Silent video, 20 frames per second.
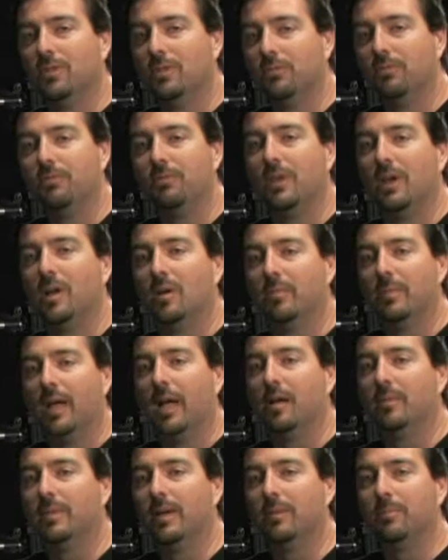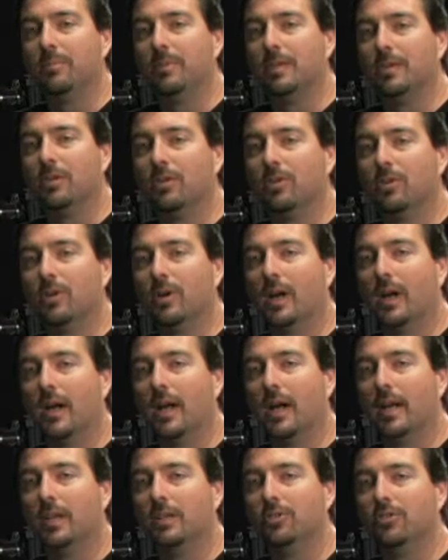film element, but you're
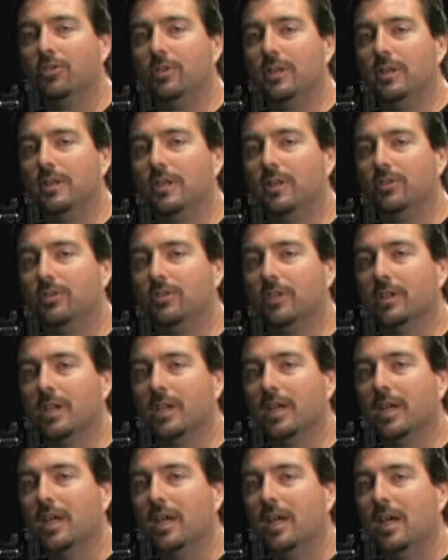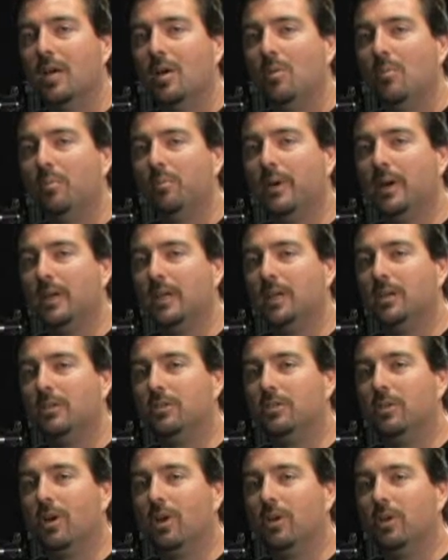shooting digitally, but
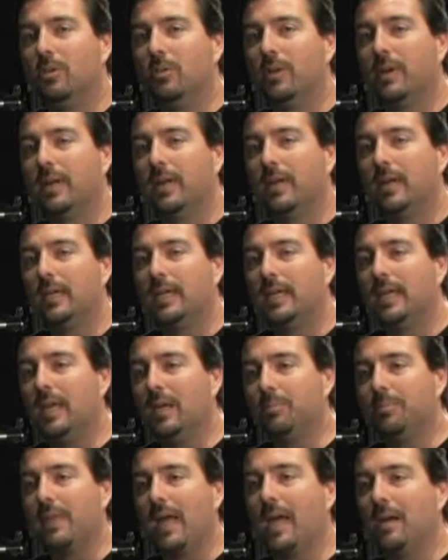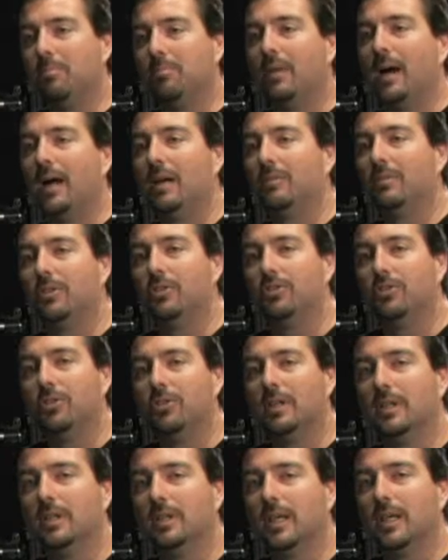you want to keep that in mind when you're
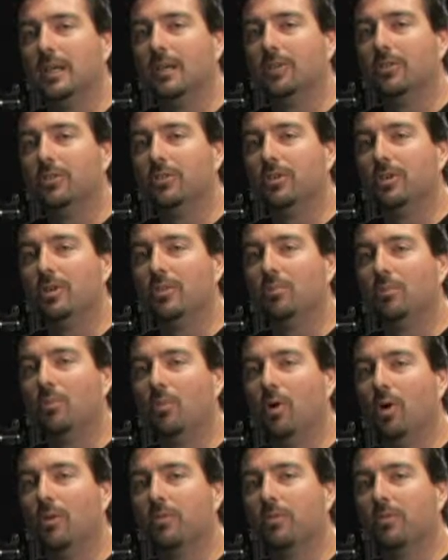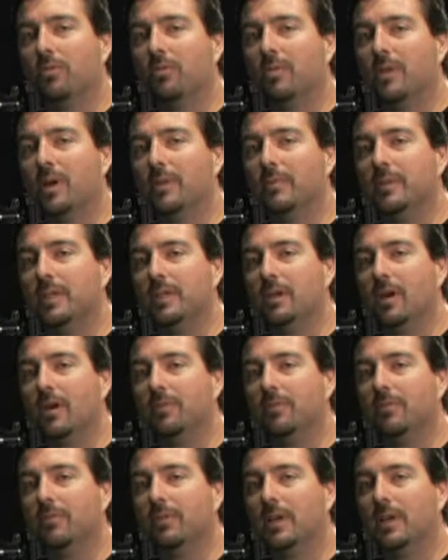shooting, that you're shooting more for film than you are
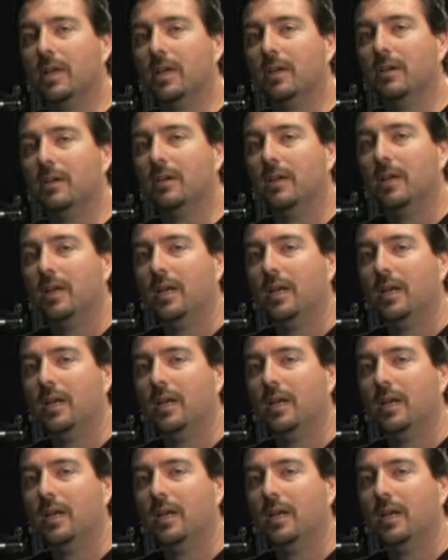for video.